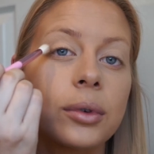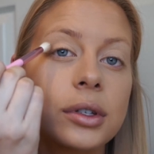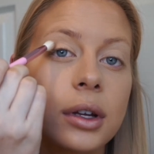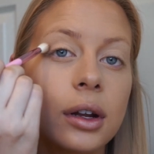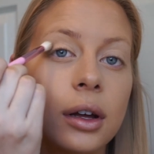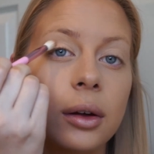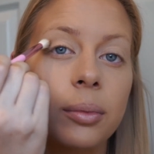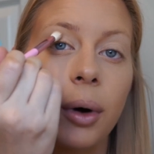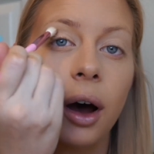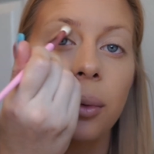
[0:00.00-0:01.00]
just going to
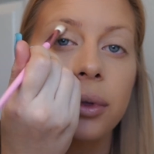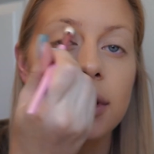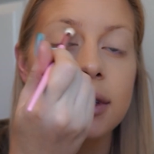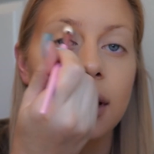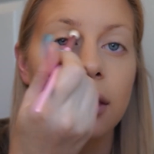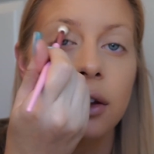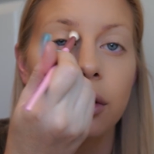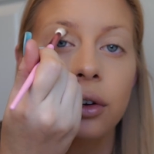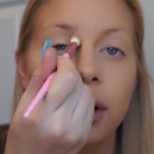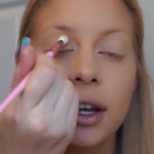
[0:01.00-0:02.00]
pop this in the
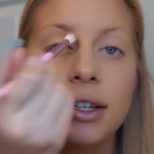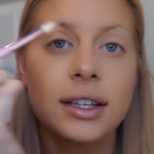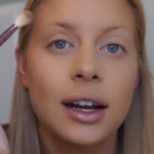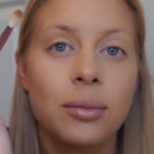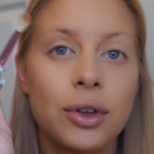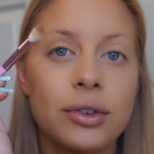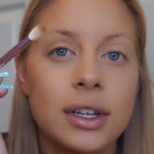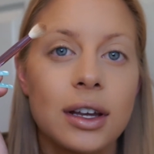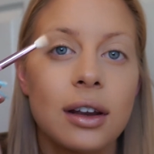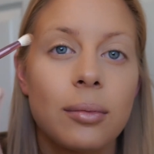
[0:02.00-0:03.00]
crease, and I'm
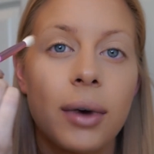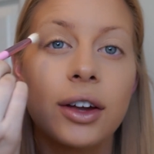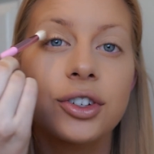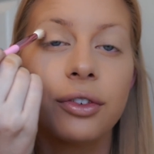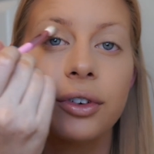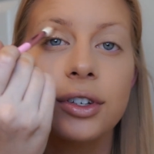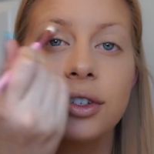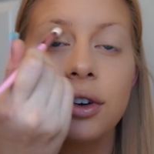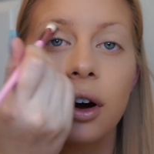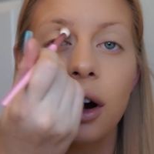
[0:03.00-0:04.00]
using my Jeffree
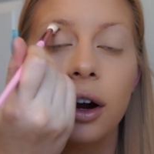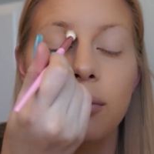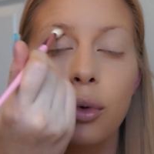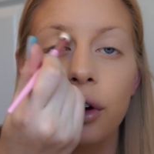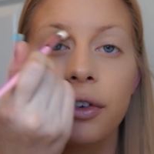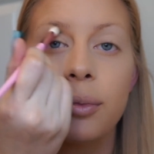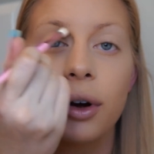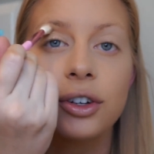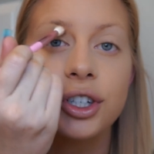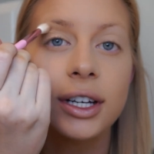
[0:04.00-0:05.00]
Star Morphe
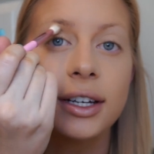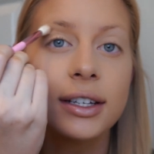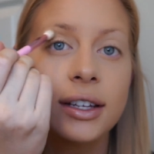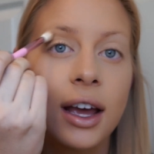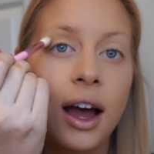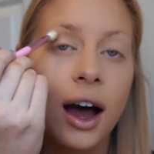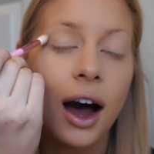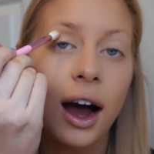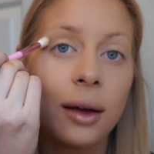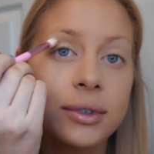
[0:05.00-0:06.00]
brushes.
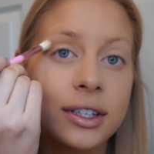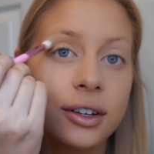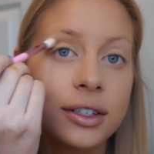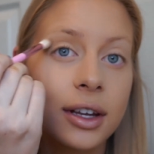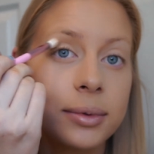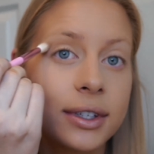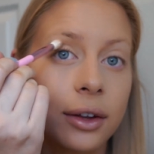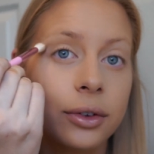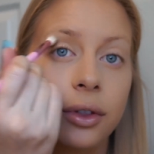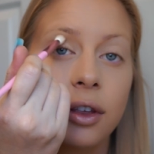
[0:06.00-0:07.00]
I'm seriously
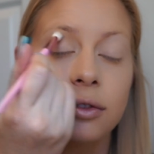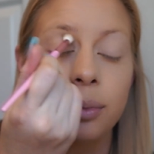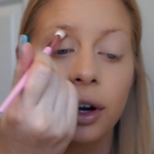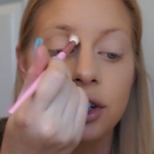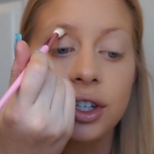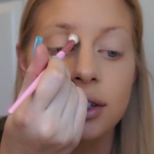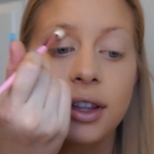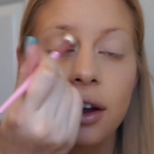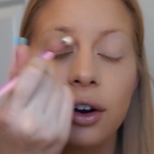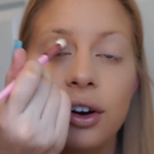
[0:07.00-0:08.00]
obsessed with these brushes.
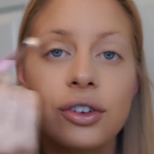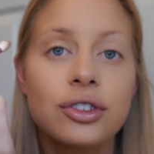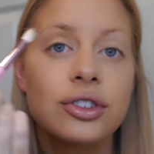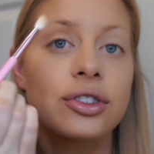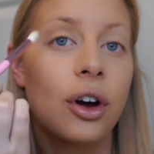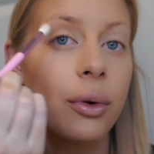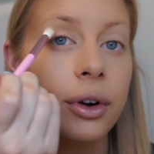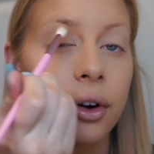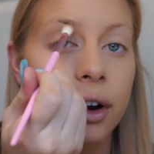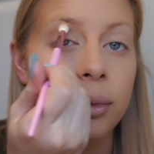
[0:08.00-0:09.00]
They are so
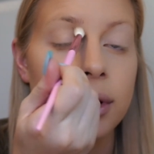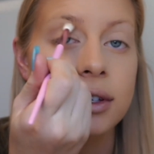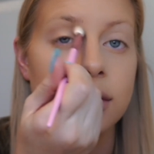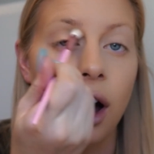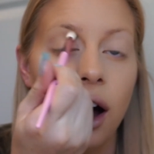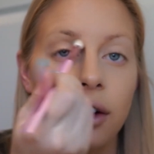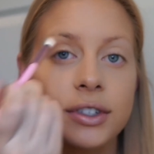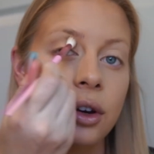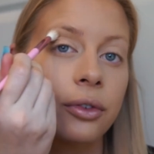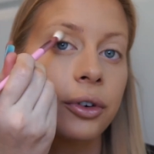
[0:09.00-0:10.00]
incredibly
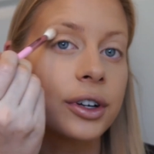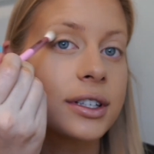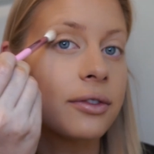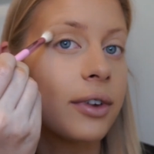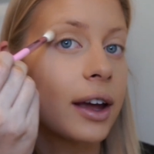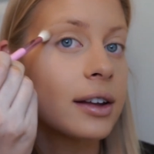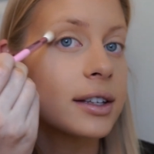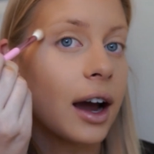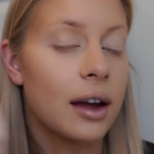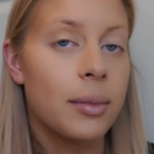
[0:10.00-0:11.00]
soft. So for
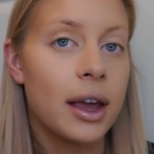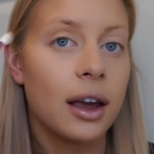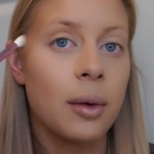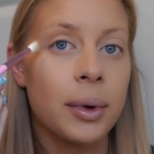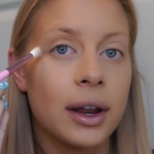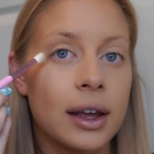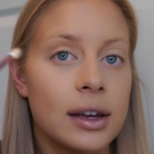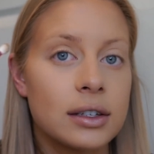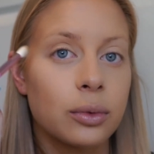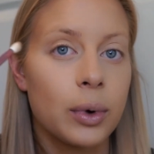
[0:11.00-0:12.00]
Savanna's eye makeup, it
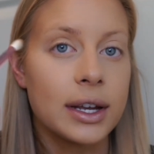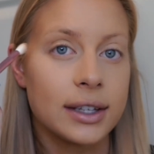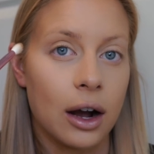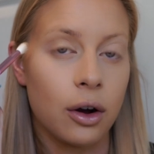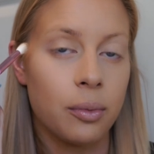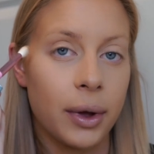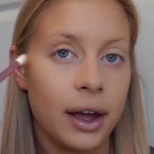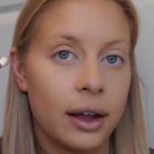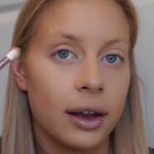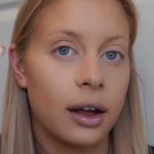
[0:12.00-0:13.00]
is winged out a
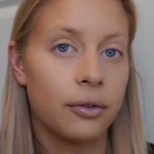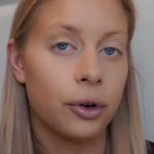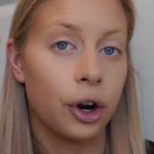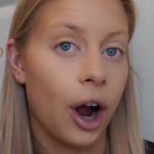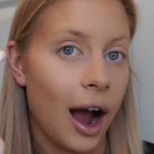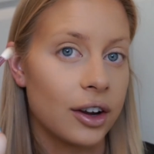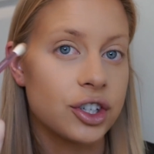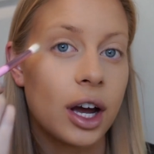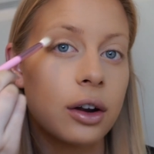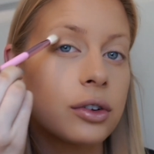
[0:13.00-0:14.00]
bit for her
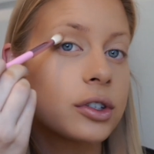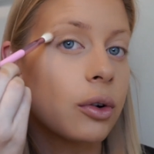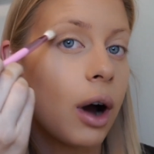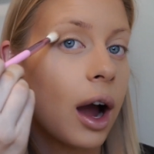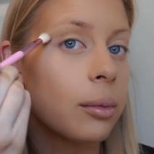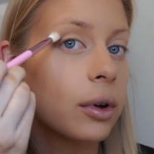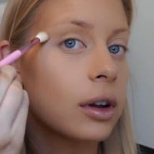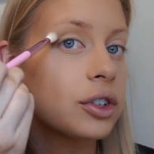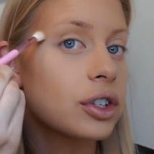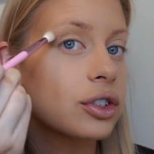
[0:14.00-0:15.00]
eyeshadow, so I'm
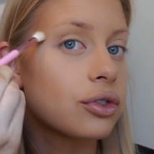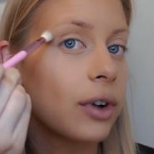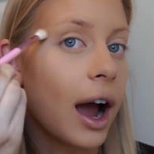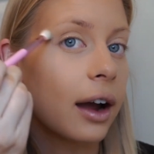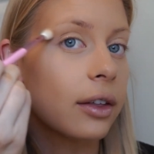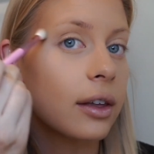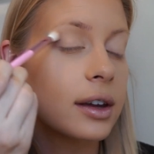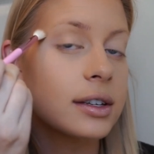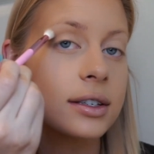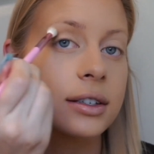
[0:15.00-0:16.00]
gonna just drag
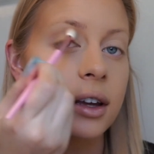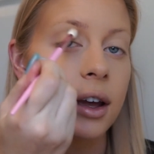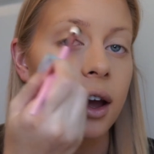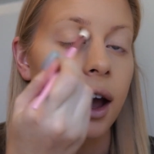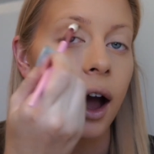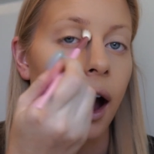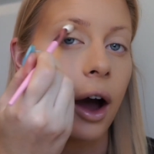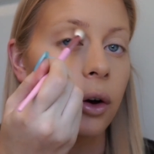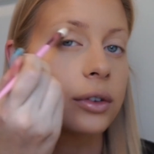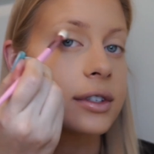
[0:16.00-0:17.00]
this
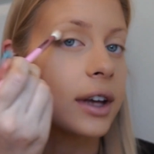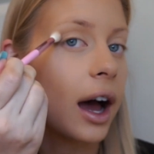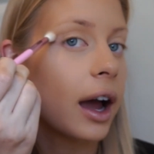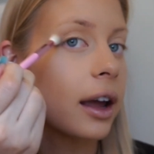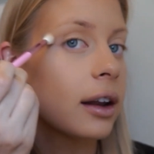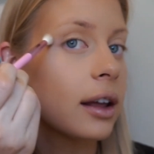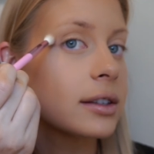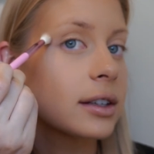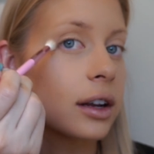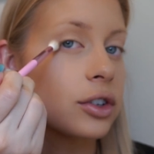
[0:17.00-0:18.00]
outside
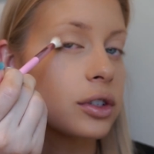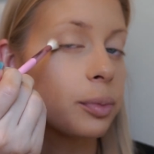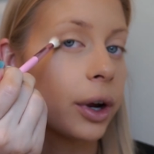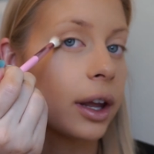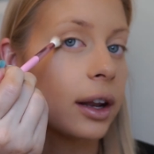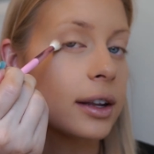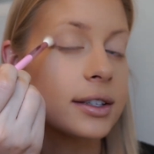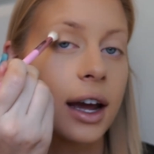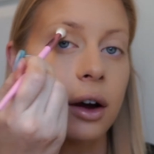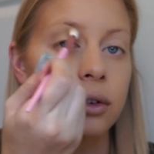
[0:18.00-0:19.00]
instead of just bringing it
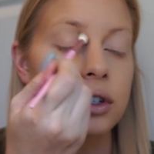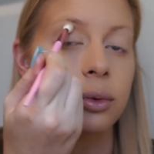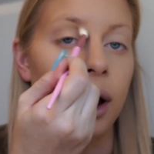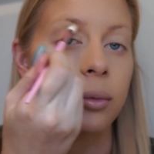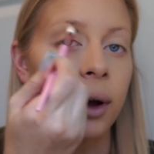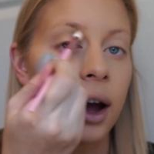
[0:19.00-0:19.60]
down to around my